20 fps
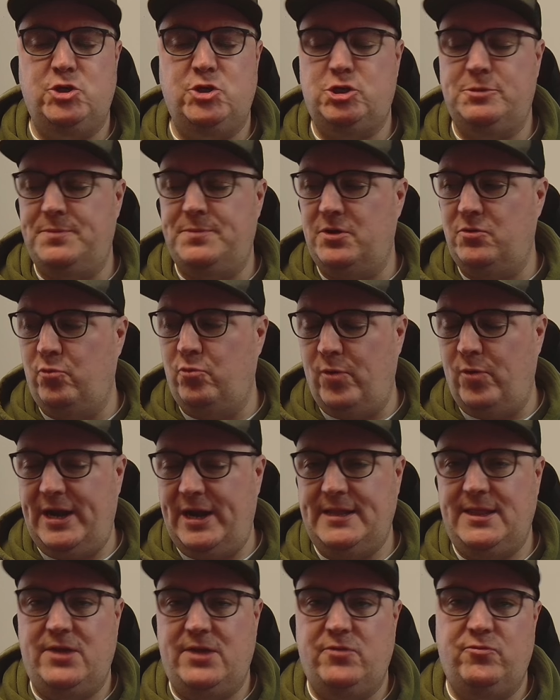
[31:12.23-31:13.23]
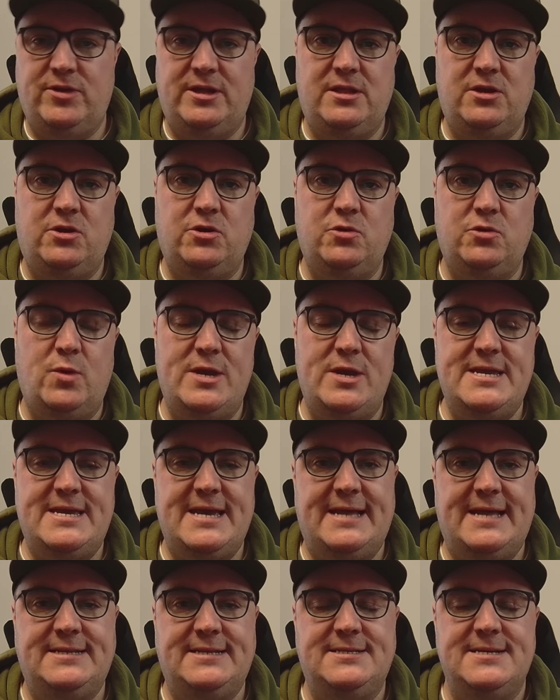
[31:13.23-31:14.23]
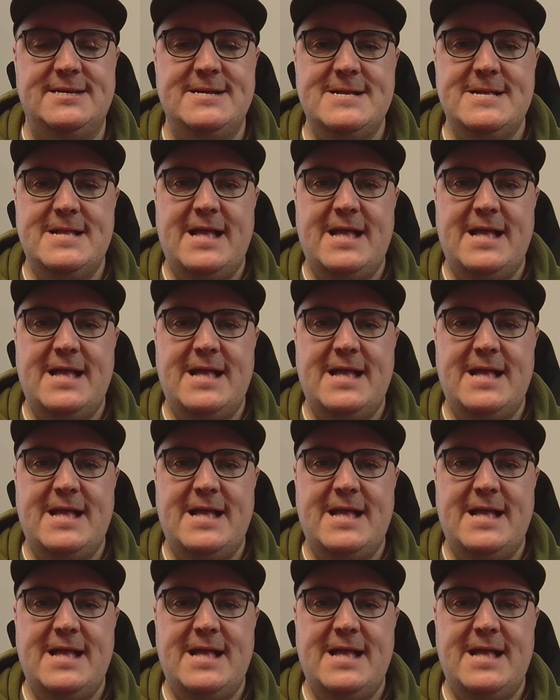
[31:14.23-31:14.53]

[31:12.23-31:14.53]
It should be a really, really good weekend.